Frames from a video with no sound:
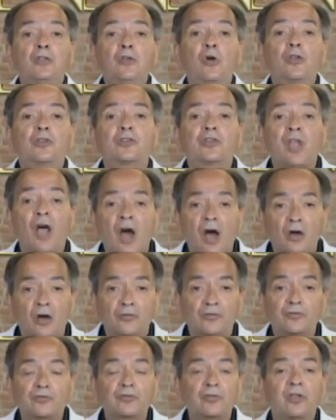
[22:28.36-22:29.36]
you're
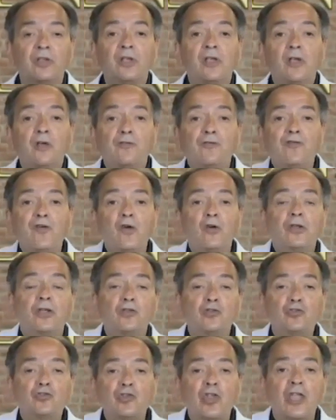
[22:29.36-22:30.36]
toast.
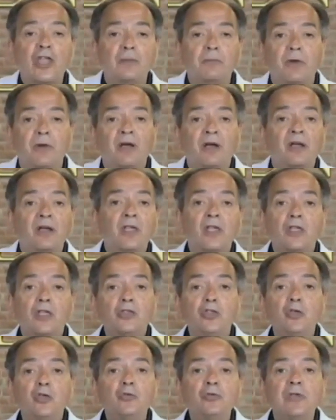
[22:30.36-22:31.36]
Fukushima,
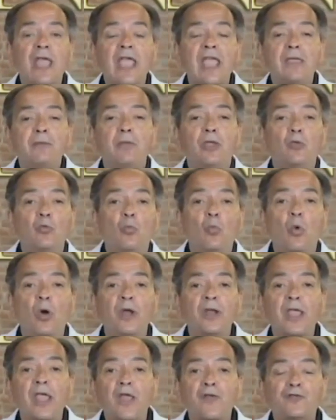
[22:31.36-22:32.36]
you name it,
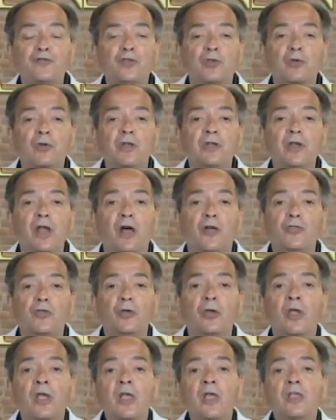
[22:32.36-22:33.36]
one after
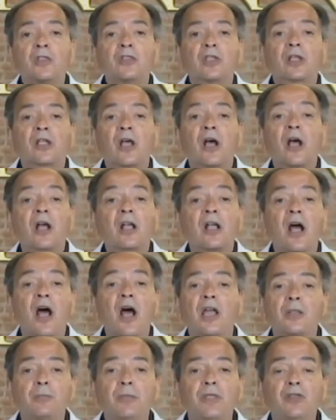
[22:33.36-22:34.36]
another. The
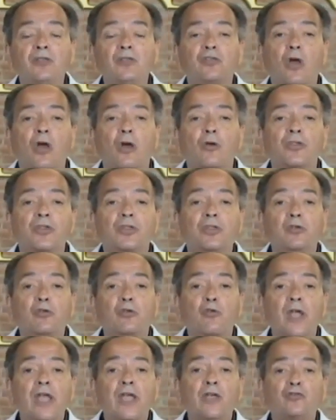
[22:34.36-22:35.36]
economies are in
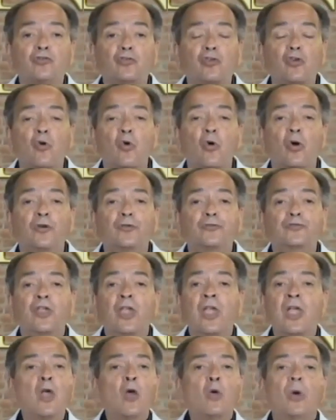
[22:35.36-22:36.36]
crash course.
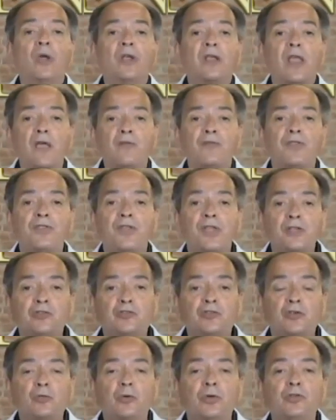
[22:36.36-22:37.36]
Whatever they
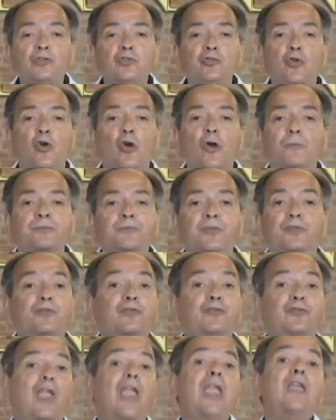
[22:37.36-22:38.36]
do in Europe to
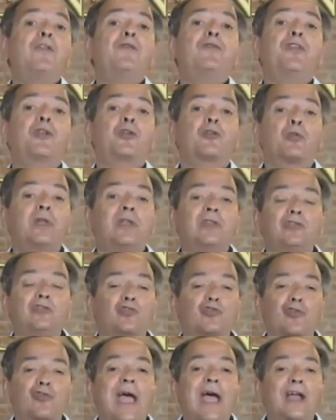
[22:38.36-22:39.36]
save the Greek
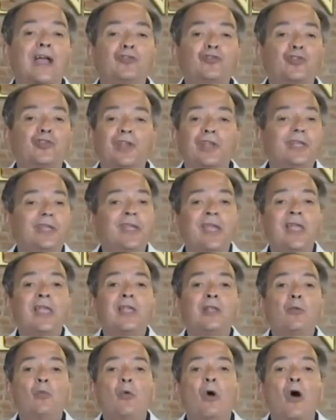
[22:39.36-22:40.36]
tragedy
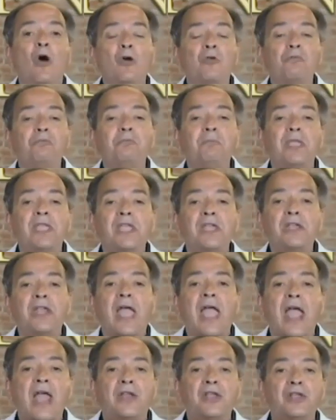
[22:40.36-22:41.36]
won't mean
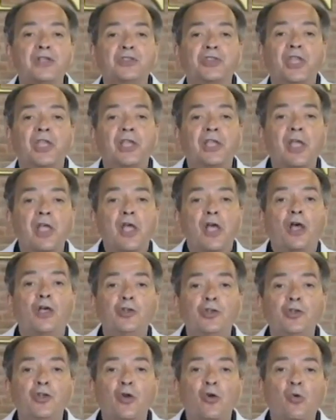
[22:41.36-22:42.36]
anything.
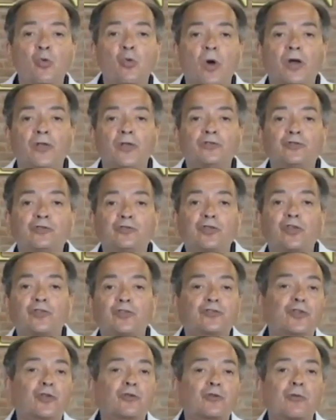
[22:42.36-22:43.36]
A new one's
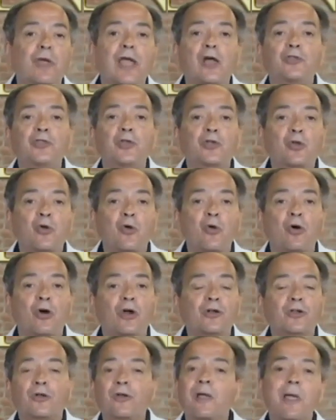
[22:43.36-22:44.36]
just around the
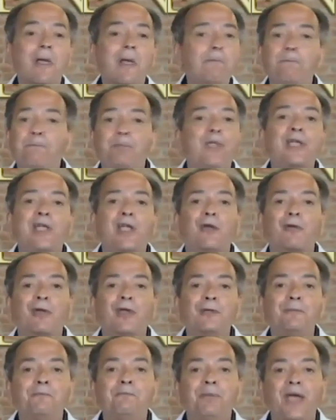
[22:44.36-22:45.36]
corner, bigger
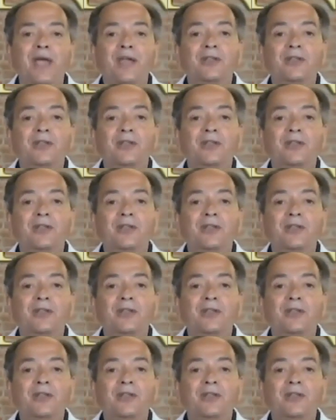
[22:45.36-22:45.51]
and